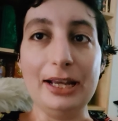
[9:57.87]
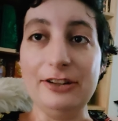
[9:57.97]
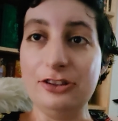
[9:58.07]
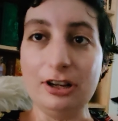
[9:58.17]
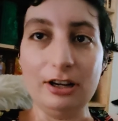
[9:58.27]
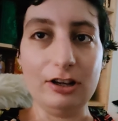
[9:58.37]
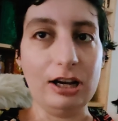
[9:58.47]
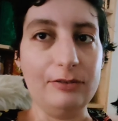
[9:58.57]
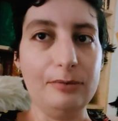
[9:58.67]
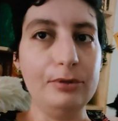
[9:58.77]
it's gonna
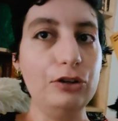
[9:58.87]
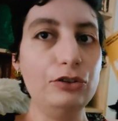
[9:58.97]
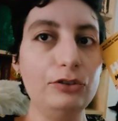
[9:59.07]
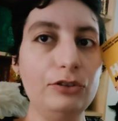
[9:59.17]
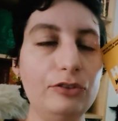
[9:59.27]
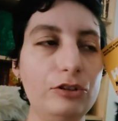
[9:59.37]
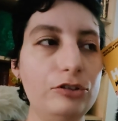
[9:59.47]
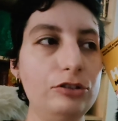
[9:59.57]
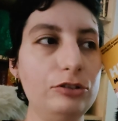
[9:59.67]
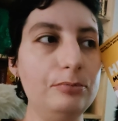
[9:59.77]
cover both of the
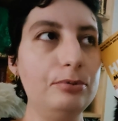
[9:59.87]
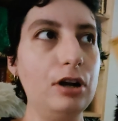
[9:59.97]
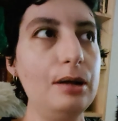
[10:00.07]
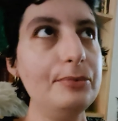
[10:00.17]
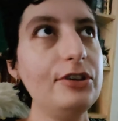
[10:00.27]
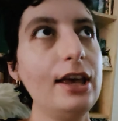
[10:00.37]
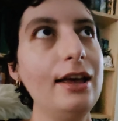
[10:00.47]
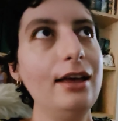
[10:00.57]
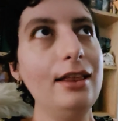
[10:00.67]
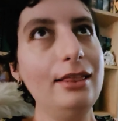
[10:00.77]
first two prompts
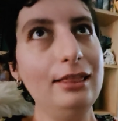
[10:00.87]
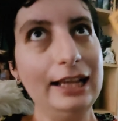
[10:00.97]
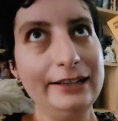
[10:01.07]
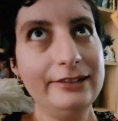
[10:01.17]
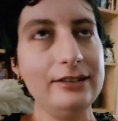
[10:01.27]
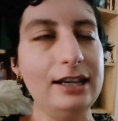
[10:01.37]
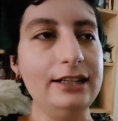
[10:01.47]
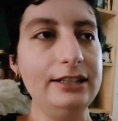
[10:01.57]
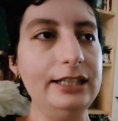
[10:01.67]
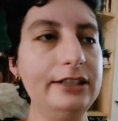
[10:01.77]
unless I
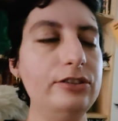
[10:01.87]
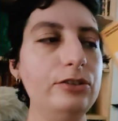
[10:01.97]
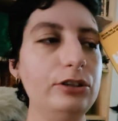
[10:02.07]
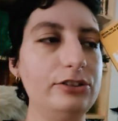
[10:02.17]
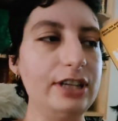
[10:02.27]
need the